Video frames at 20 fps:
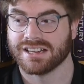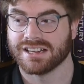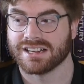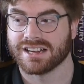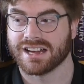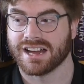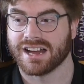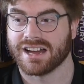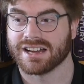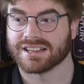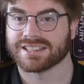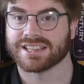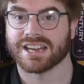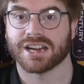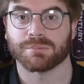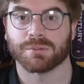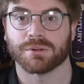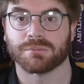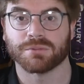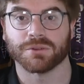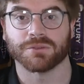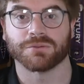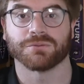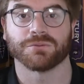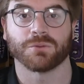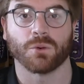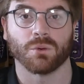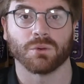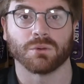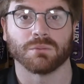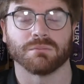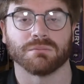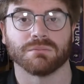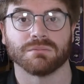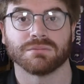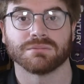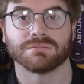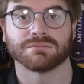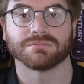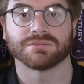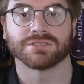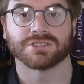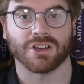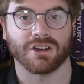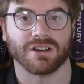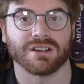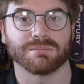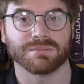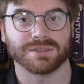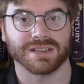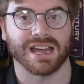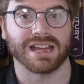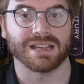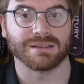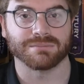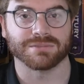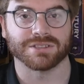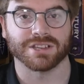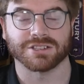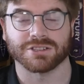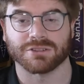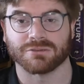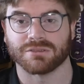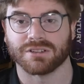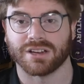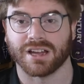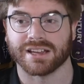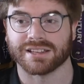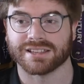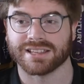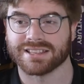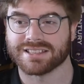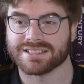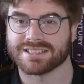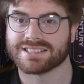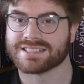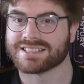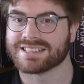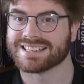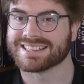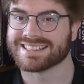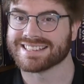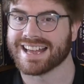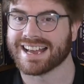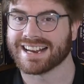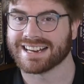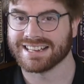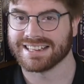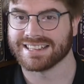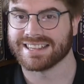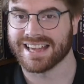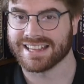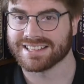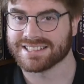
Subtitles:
get up and perform type games. I don't like that. This isn't exactly that.